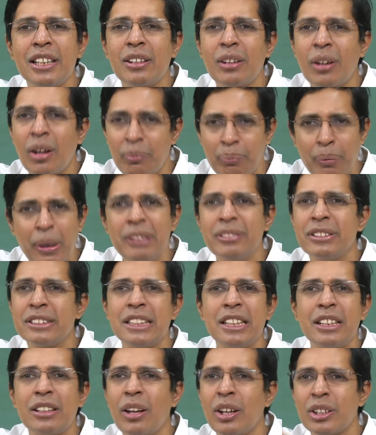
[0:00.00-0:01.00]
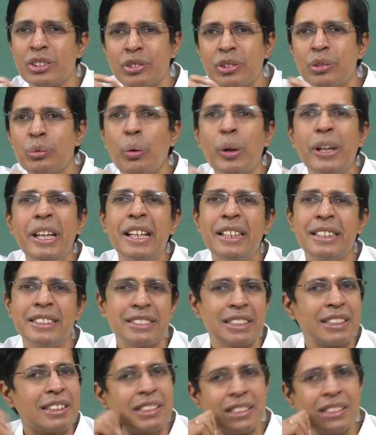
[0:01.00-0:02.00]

clause, privacy clause with Y and Z.